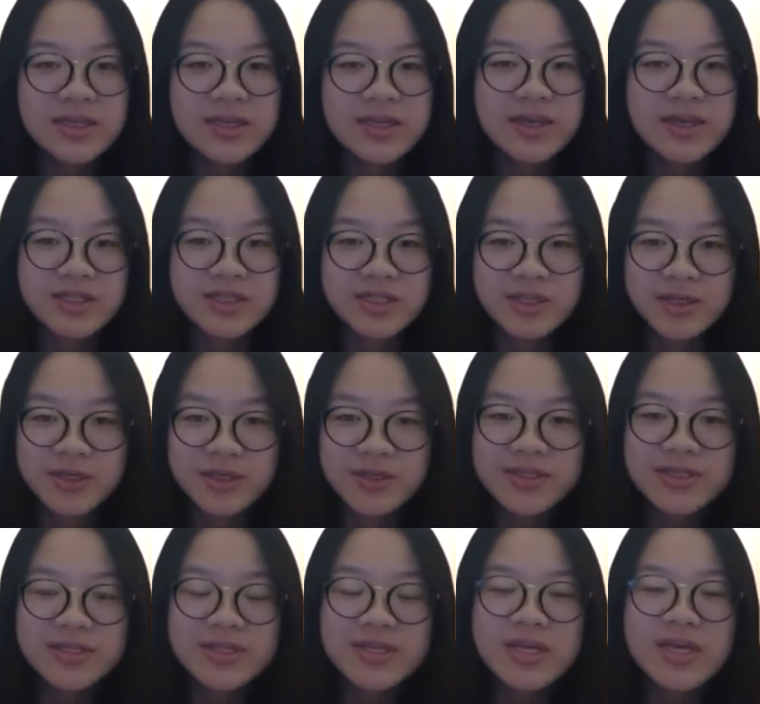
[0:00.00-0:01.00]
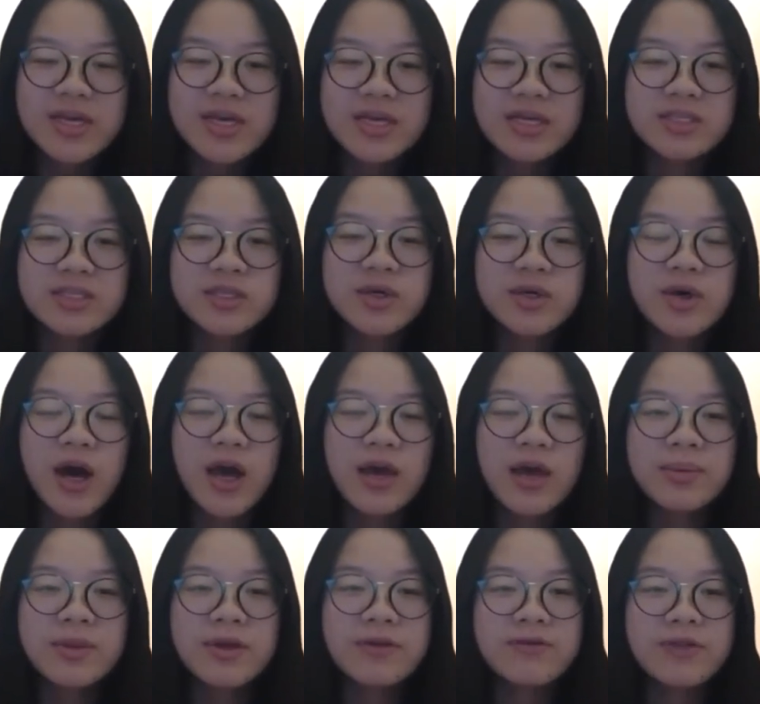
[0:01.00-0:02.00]
issues. So I
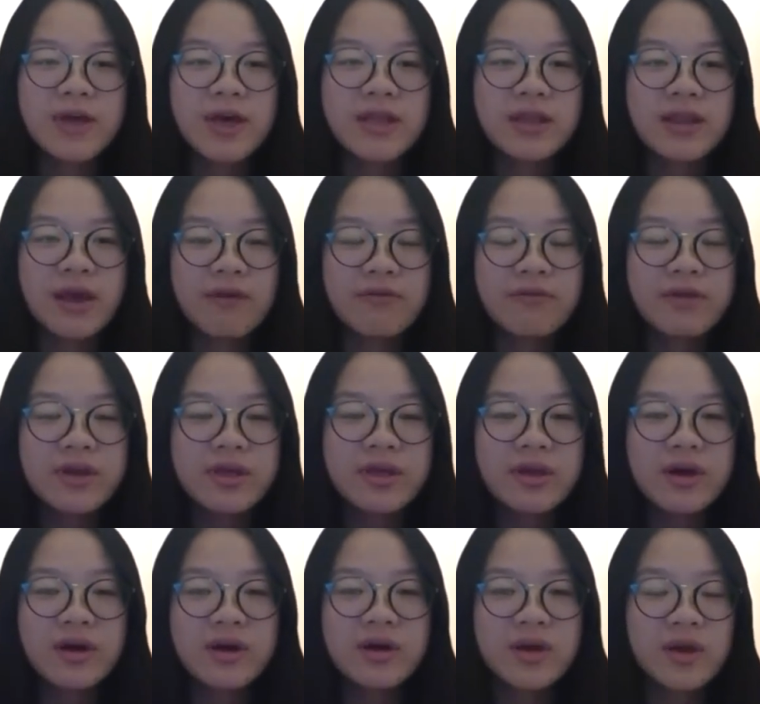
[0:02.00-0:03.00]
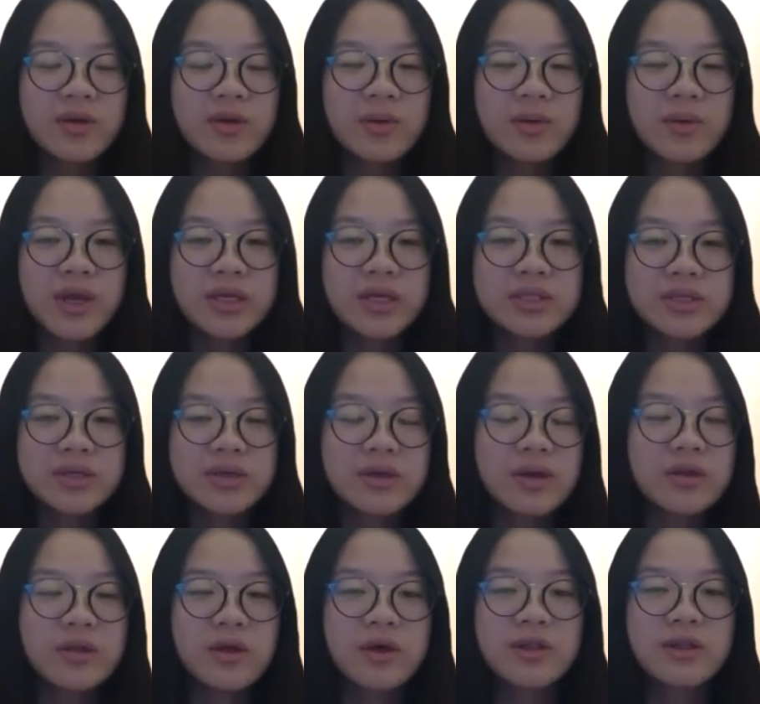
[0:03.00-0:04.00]
believe that every young generation,
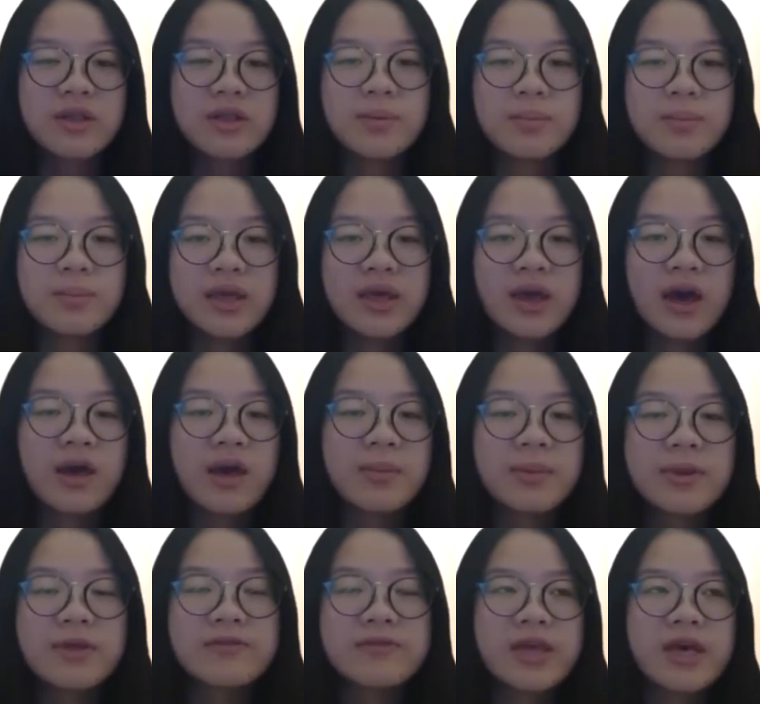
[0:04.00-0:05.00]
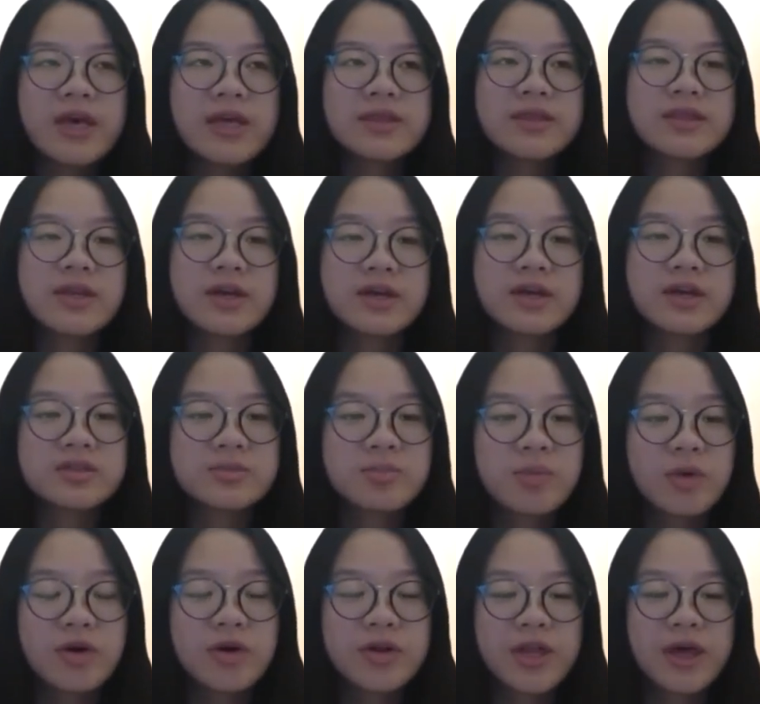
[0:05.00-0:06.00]
not only me, I believe that there's
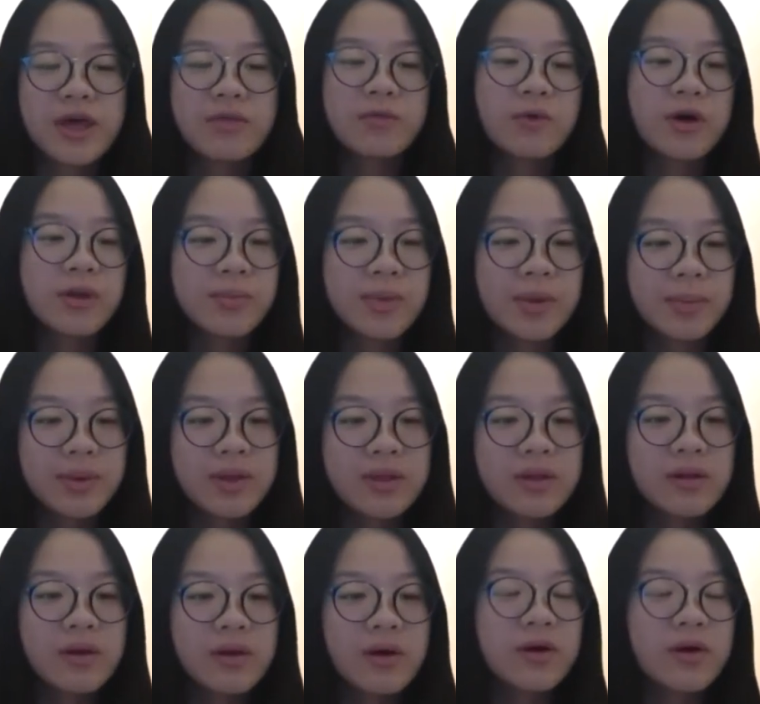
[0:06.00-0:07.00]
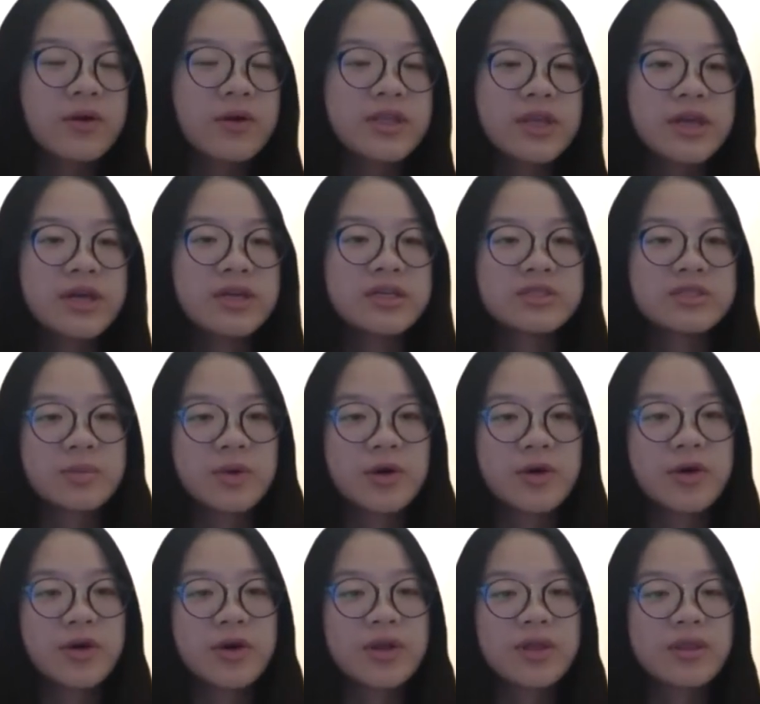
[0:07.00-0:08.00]
more than one people, or there's
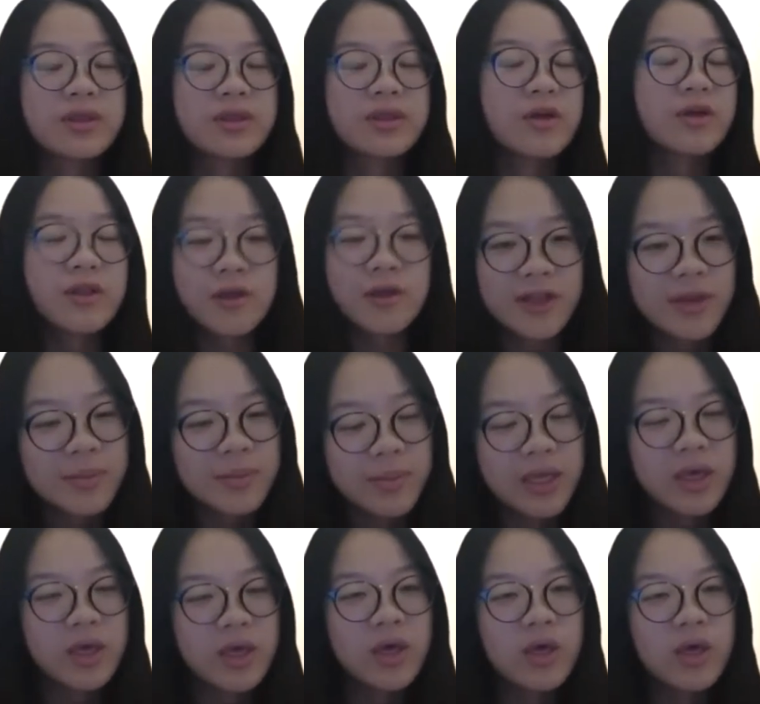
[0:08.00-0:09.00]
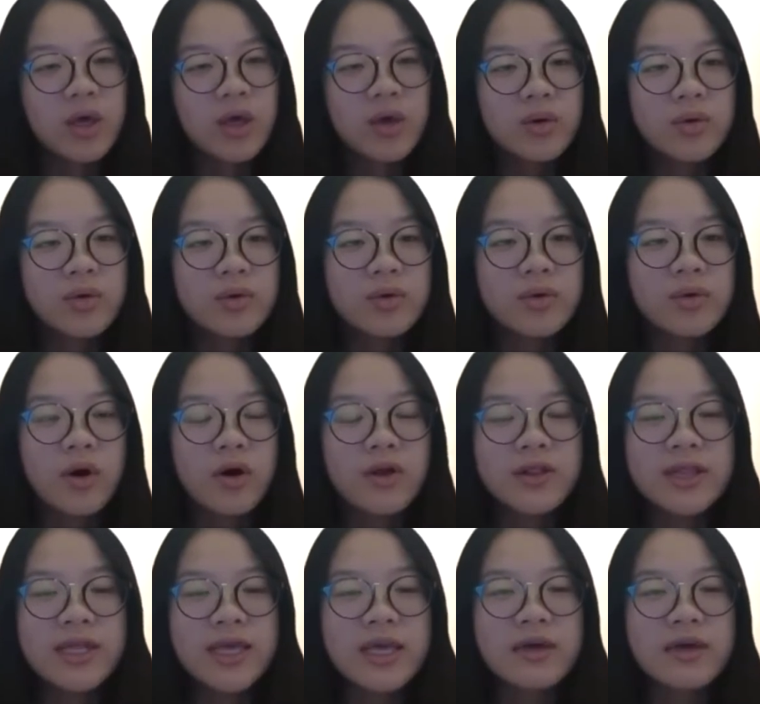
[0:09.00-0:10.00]
more, not only me, who
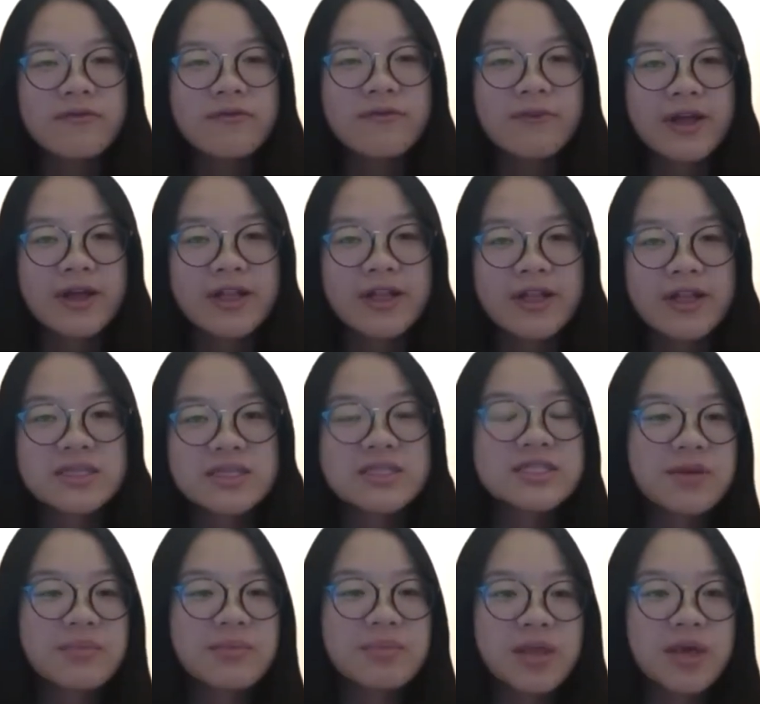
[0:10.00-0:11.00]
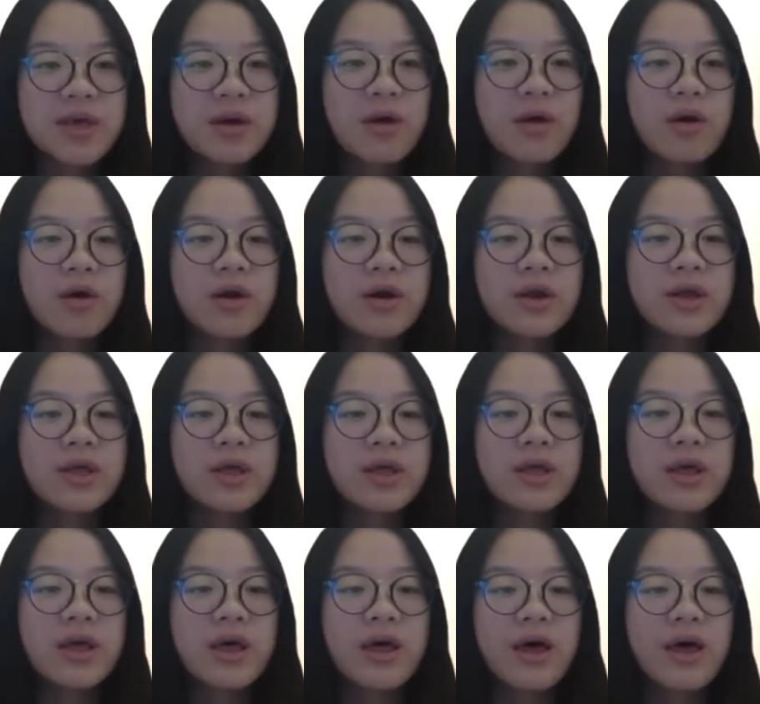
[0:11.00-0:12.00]
only felt the same thing or
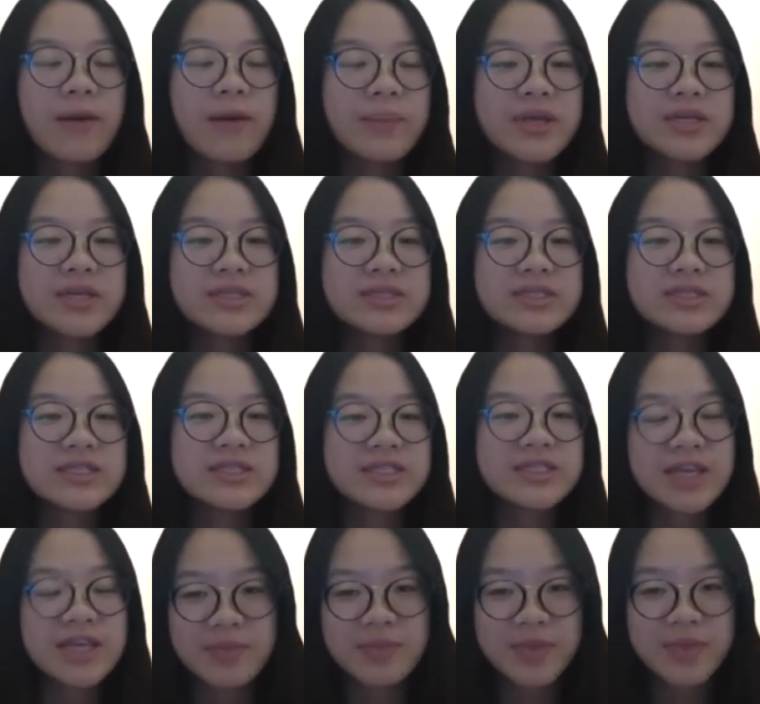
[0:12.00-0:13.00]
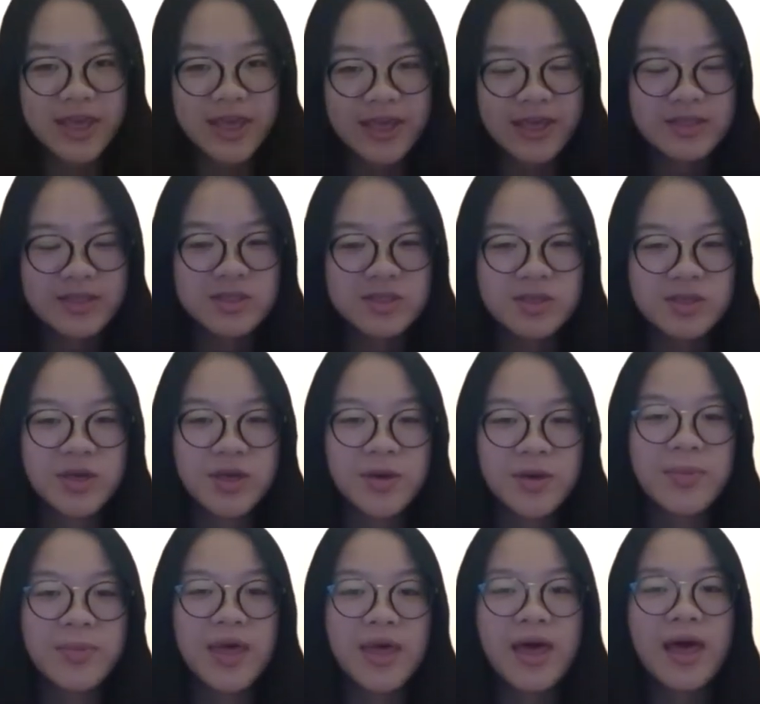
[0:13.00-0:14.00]
happened the same thing to
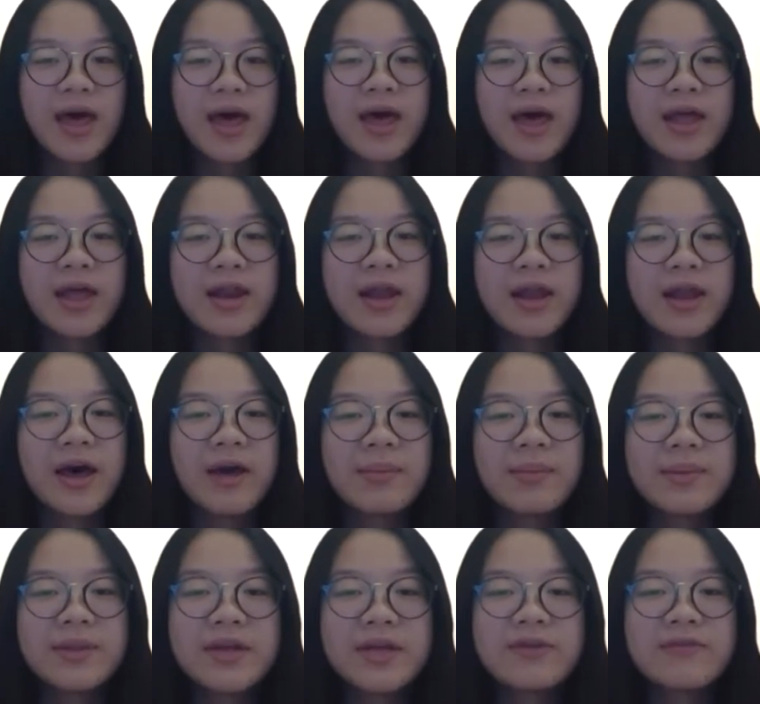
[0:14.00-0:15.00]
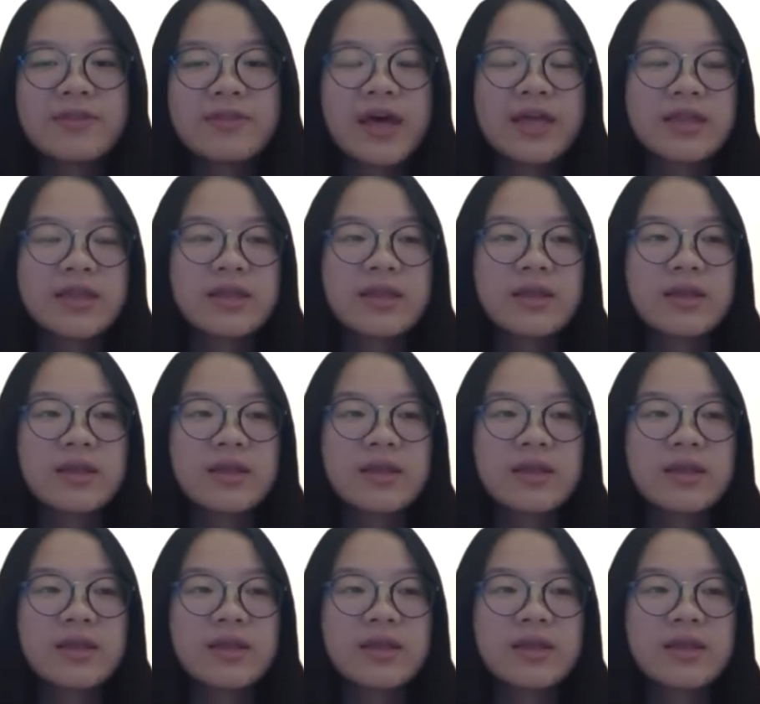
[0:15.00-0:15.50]
them. And I believe that